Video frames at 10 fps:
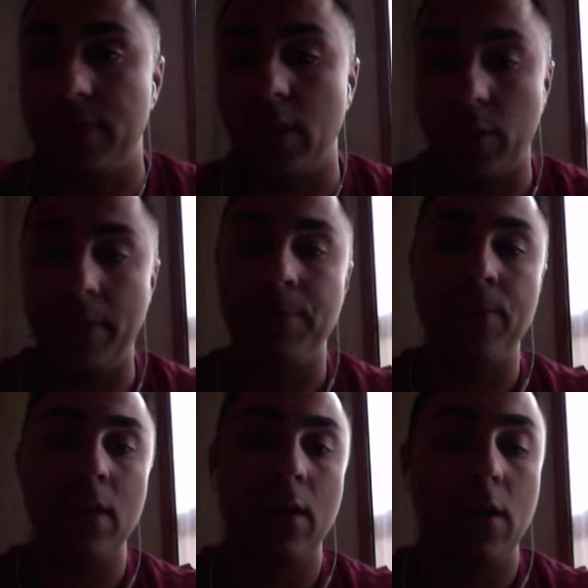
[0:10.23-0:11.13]
Okay.
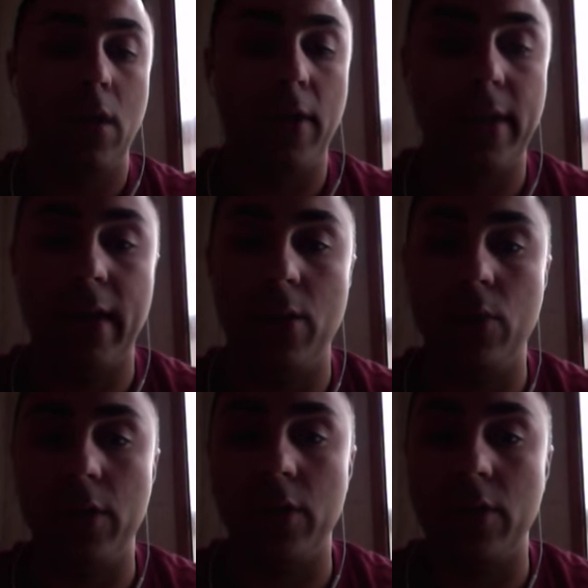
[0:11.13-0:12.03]
All right. Now,
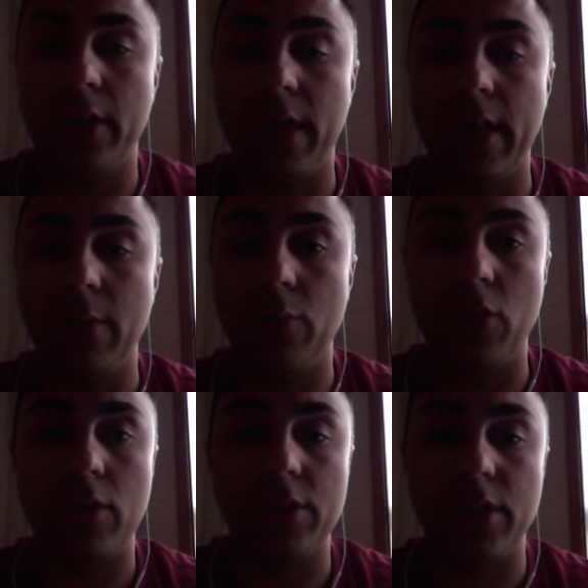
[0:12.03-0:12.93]
when you're looking at a
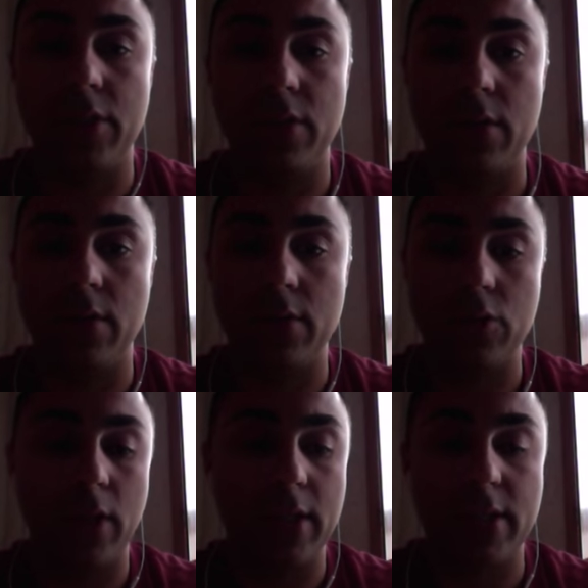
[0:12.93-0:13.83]
brokerage and you're
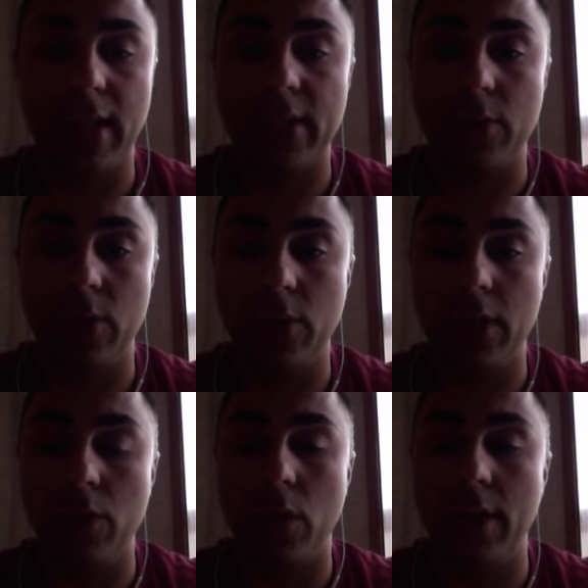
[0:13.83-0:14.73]
trying to select one, what
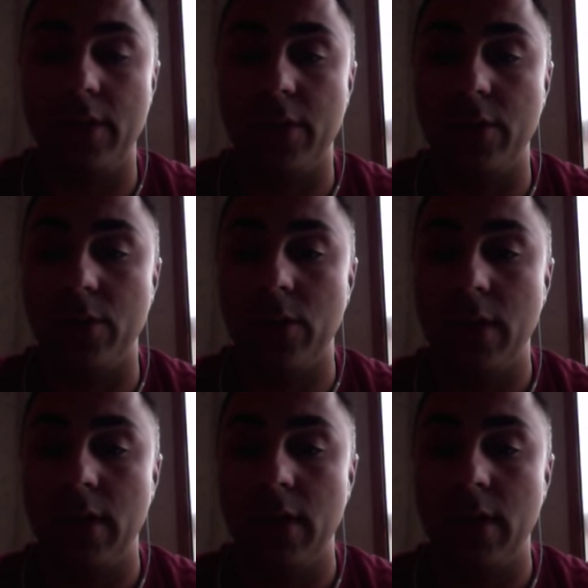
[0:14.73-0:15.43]
you want to do